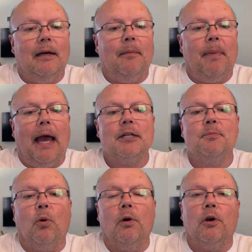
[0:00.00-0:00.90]

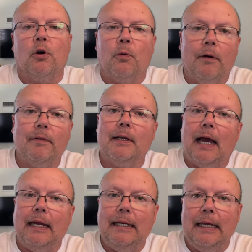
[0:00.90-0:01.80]
passport or equivalent
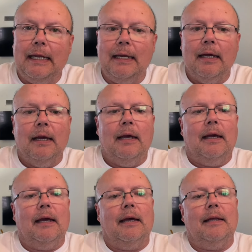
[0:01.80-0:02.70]
ID.
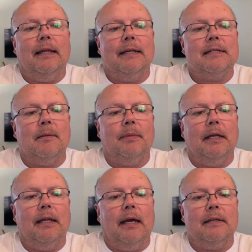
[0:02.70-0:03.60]
That's
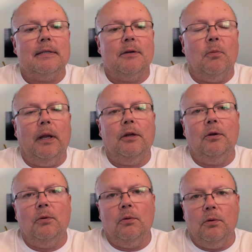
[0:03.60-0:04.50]
something that when
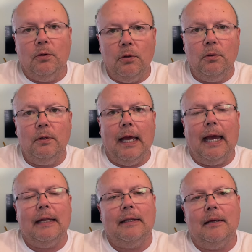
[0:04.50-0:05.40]
you do
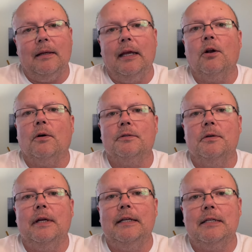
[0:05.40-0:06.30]
that, it
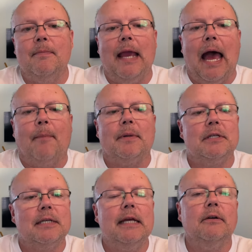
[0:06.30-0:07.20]
also needs to be
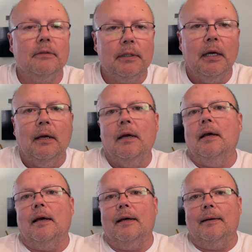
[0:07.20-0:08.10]
apostilled,
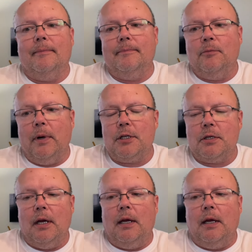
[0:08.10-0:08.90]
which